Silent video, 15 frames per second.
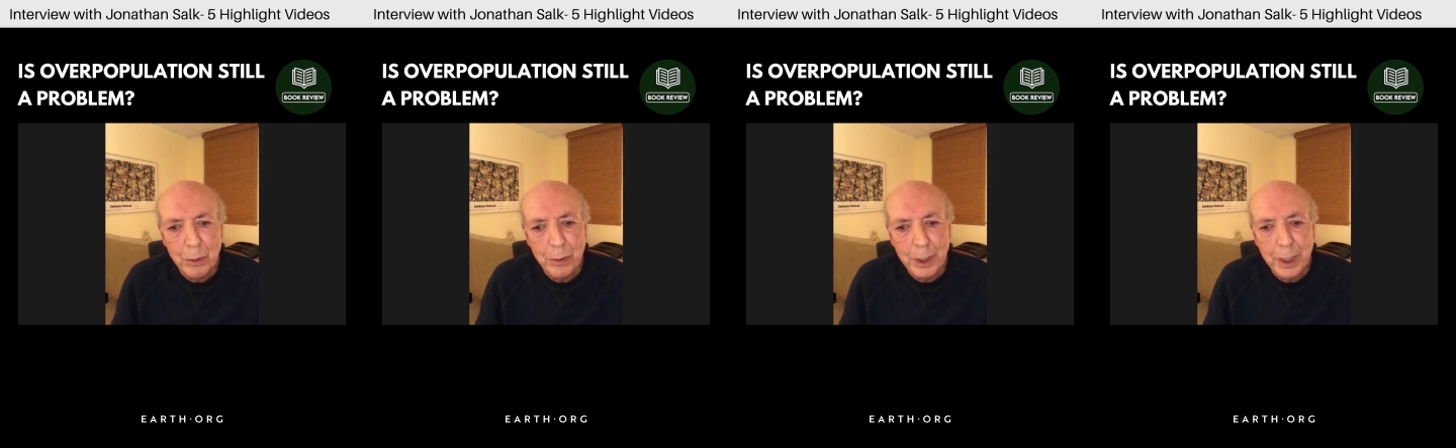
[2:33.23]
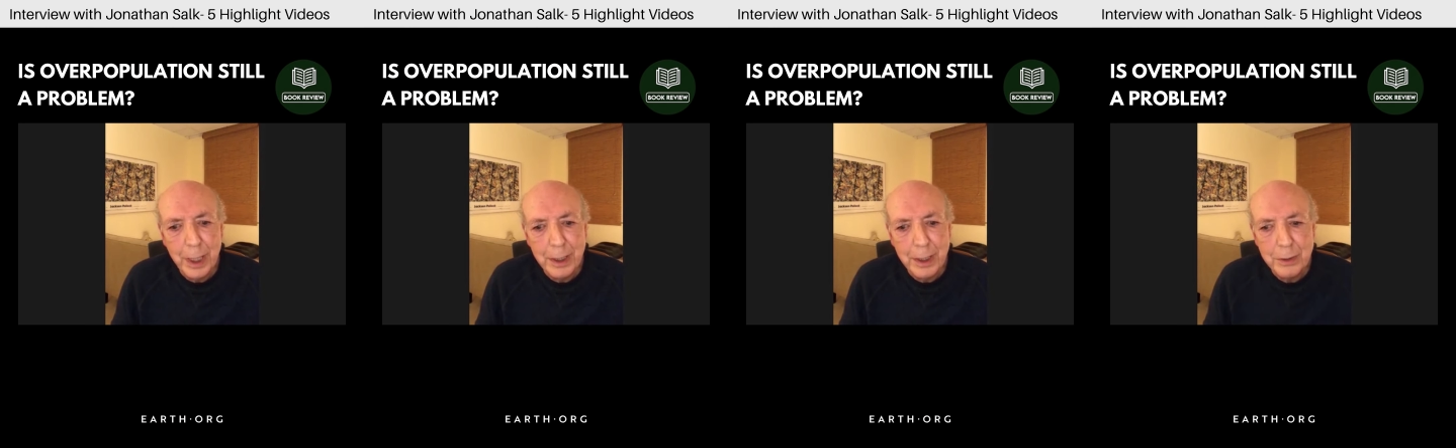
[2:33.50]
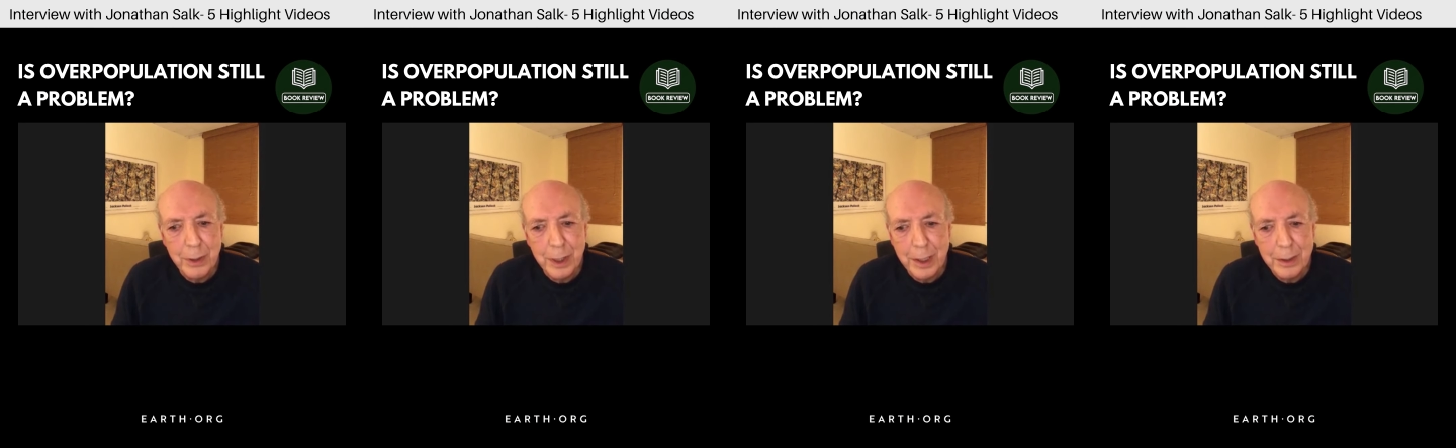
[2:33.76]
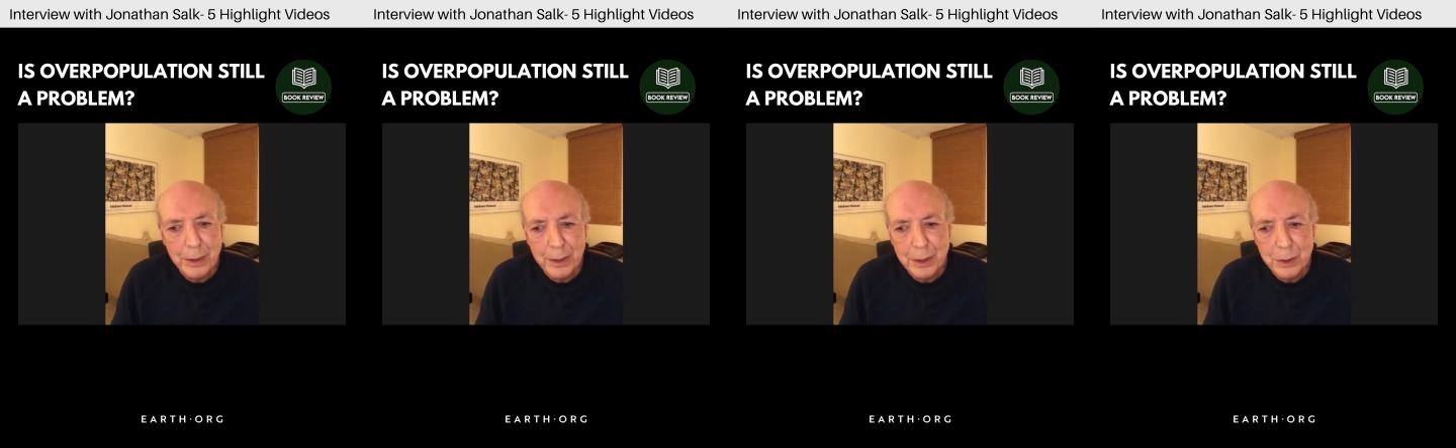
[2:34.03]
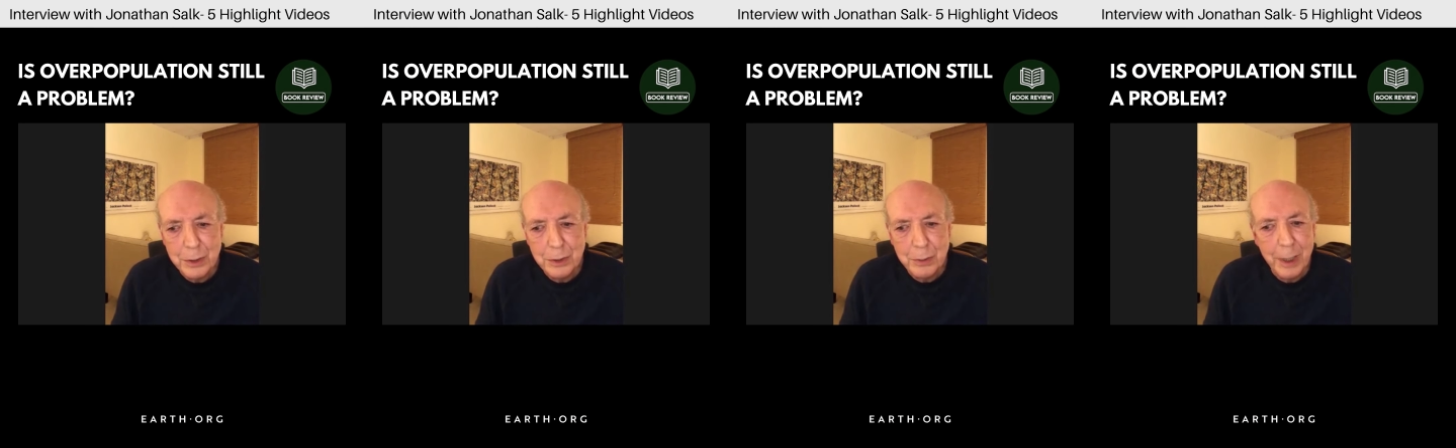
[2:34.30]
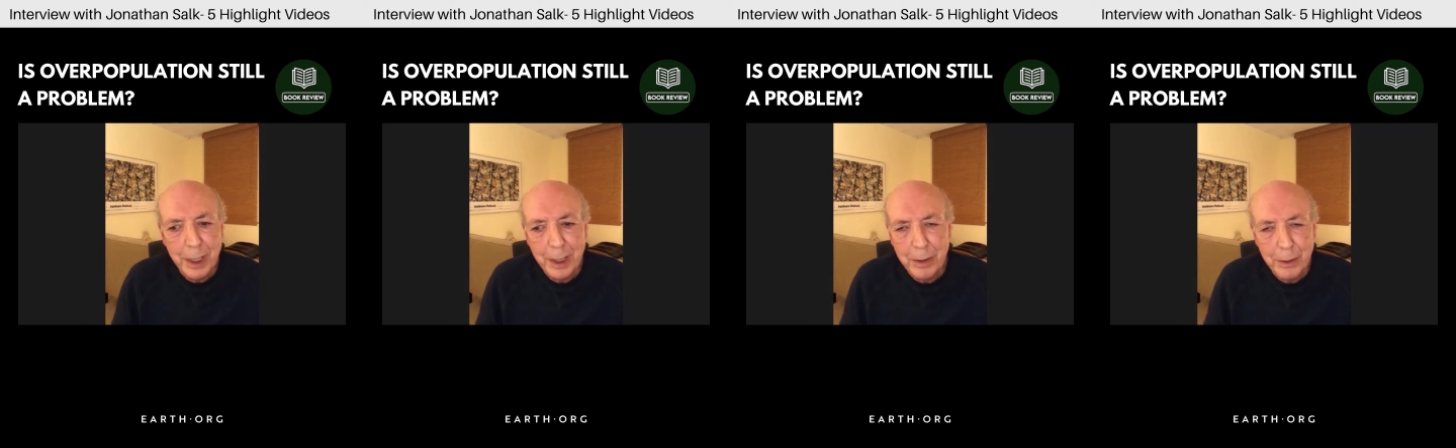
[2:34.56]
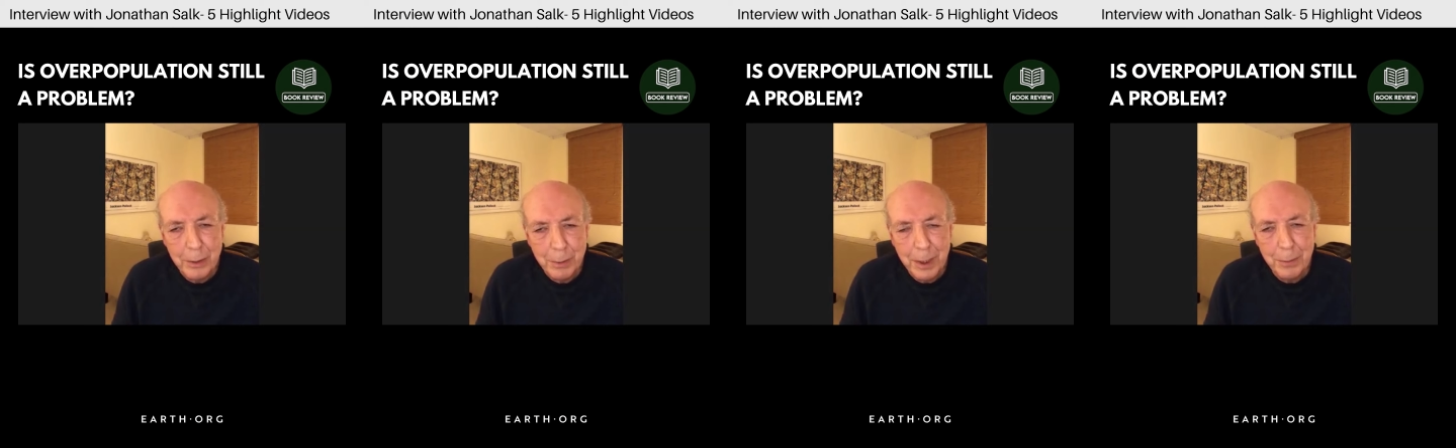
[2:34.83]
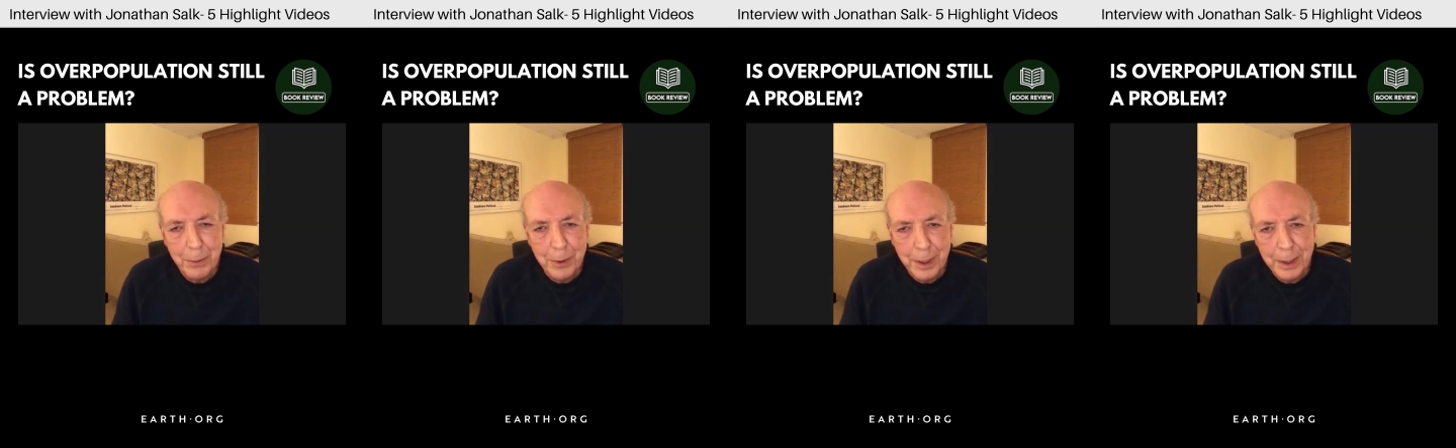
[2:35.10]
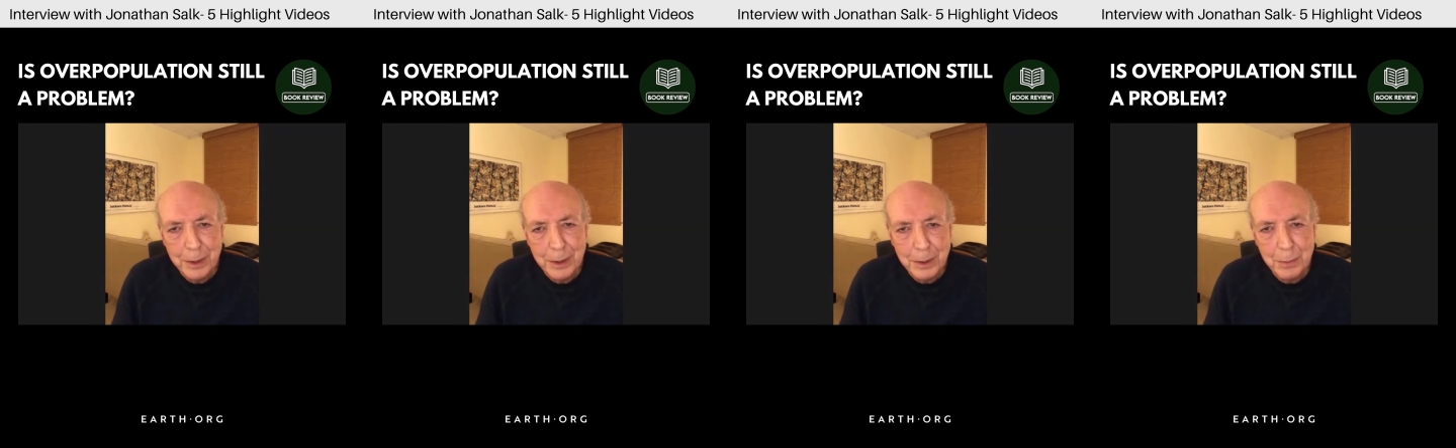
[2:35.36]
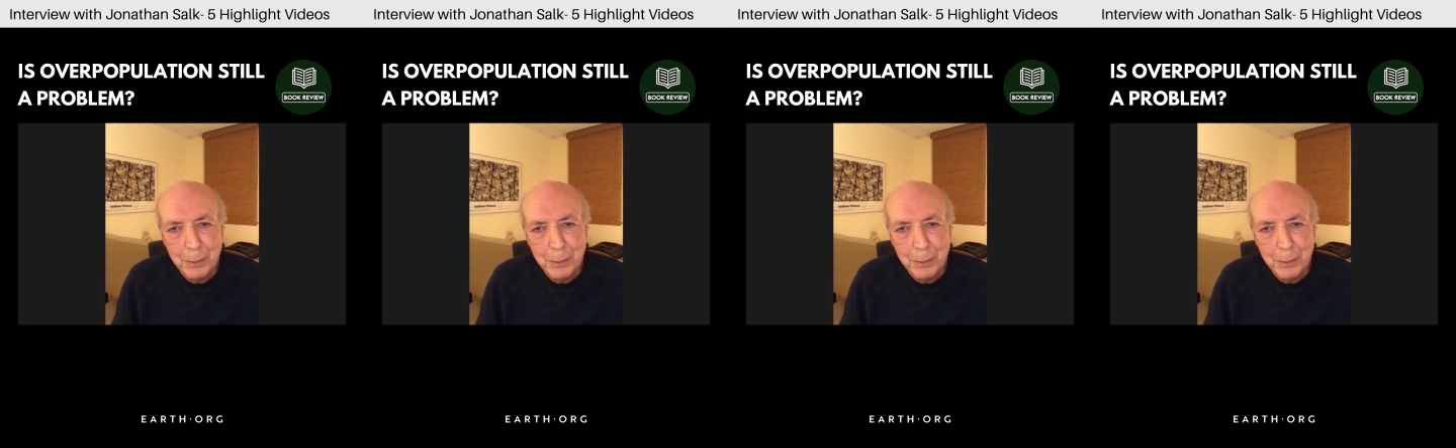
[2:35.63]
look at trying to constrain other populations,